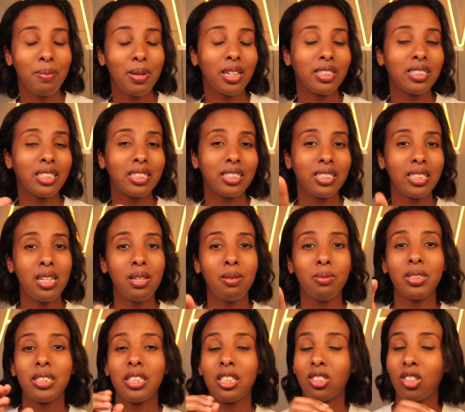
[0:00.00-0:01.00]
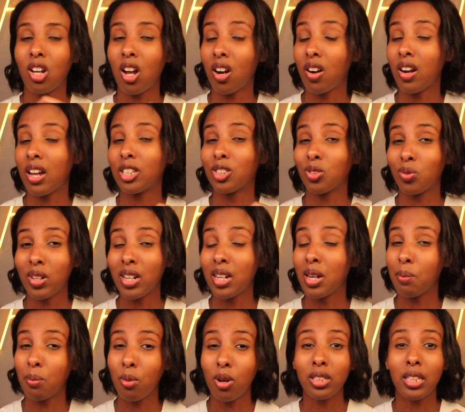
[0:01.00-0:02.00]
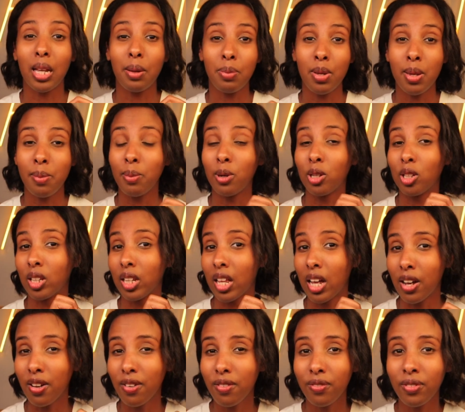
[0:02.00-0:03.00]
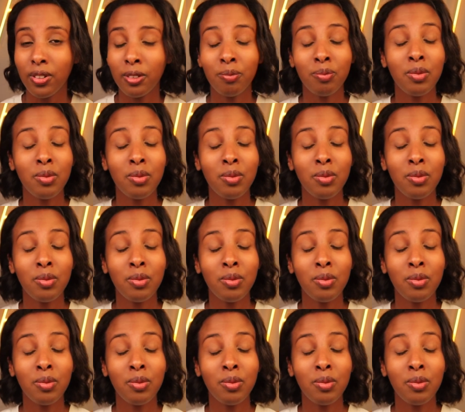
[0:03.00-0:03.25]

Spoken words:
Because it seems Sintara has written a book that people love.